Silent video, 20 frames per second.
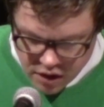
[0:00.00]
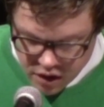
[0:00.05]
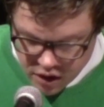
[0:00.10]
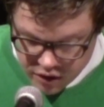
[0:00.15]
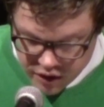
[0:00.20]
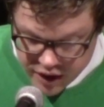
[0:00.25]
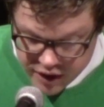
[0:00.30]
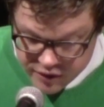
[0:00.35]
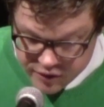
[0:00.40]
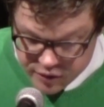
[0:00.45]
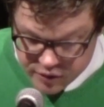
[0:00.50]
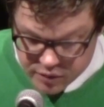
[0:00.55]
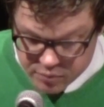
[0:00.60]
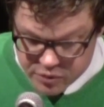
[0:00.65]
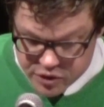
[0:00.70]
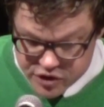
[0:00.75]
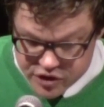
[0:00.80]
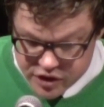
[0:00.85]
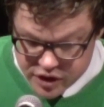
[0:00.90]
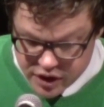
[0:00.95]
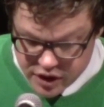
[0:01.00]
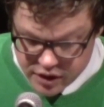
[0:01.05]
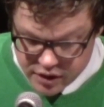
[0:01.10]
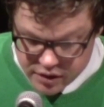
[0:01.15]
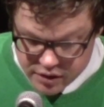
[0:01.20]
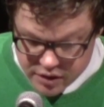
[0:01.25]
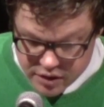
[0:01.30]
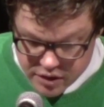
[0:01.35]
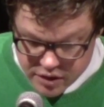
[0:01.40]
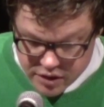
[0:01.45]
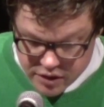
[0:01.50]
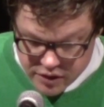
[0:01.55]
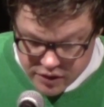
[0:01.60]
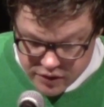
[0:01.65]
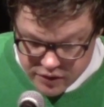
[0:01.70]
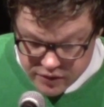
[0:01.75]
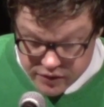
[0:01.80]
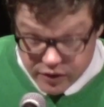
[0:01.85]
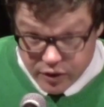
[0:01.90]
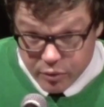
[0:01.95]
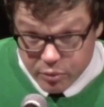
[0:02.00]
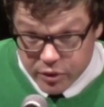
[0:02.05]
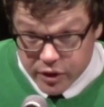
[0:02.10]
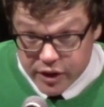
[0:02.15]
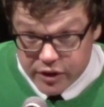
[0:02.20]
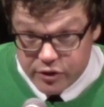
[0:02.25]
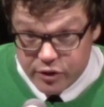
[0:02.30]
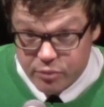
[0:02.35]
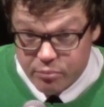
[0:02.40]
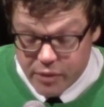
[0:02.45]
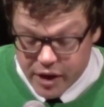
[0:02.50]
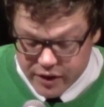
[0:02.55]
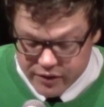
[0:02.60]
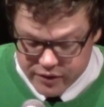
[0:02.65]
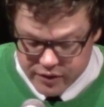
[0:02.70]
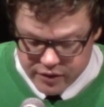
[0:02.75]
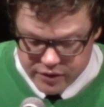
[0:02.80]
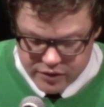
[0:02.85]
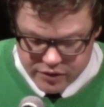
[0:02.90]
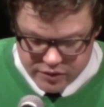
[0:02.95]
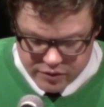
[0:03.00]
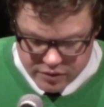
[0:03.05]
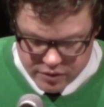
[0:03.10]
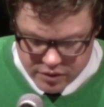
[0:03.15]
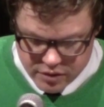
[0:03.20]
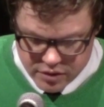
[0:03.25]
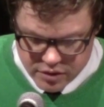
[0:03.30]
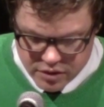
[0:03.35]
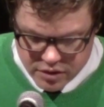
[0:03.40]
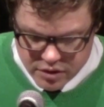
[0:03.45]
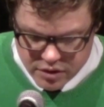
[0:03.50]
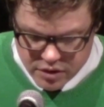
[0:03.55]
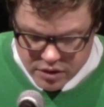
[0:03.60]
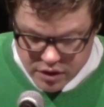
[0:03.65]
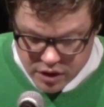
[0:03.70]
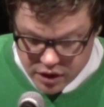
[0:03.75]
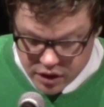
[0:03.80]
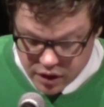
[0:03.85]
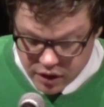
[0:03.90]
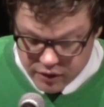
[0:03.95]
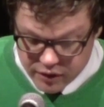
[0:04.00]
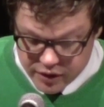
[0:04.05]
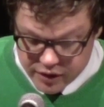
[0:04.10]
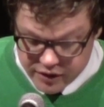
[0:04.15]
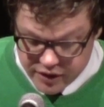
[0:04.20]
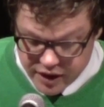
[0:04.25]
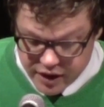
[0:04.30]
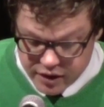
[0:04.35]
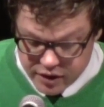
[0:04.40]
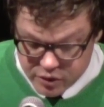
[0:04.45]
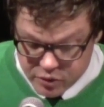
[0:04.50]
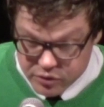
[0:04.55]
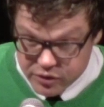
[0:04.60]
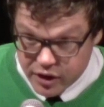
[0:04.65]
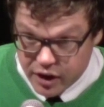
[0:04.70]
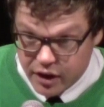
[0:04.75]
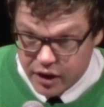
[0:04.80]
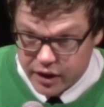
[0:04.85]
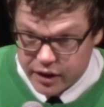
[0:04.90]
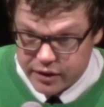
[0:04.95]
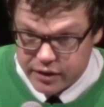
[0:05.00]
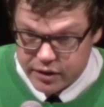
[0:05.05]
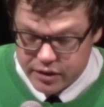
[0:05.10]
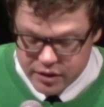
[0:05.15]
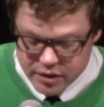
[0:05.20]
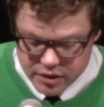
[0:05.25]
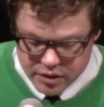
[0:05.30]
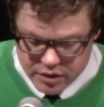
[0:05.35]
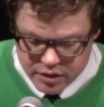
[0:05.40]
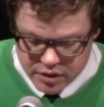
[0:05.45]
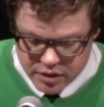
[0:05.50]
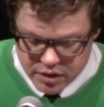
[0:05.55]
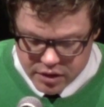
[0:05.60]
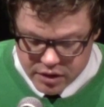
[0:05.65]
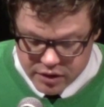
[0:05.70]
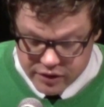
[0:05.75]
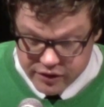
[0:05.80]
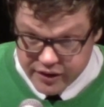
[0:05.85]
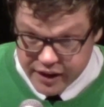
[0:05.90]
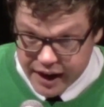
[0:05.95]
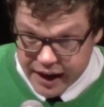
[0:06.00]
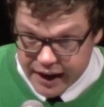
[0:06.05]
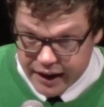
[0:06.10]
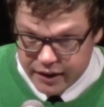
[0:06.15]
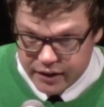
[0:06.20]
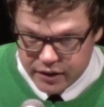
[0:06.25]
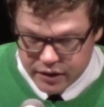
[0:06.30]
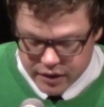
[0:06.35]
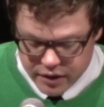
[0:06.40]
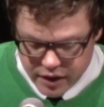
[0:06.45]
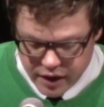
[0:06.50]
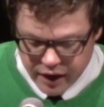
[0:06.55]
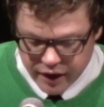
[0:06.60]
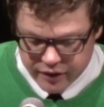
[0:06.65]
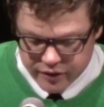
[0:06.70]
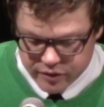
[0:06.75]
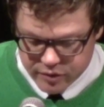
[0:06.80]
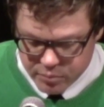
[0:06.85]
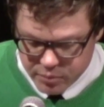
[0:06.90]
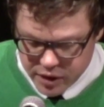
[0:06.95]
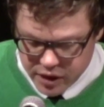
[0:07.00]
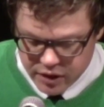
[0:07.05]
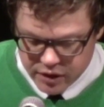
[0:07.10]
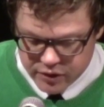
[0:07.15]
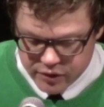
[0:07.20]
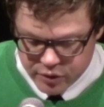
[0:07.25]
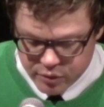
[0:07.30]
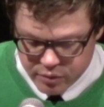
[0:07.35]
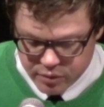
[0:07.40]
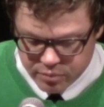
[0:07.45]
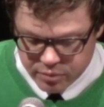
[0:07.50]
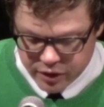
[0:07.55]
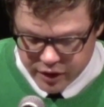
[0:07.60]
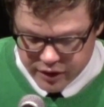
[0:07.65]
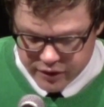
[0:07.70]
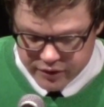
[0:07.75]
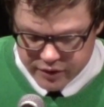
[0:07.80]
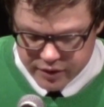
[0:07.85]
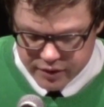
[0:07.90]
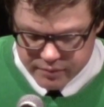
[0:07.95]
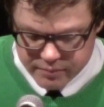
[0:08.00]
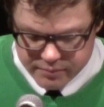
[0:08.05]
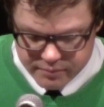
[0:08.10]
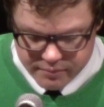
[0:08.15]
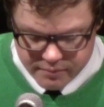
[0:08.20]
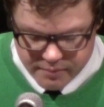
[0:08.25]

Our answering machine still played your message, and on the day you died, Dad asked me to replace it.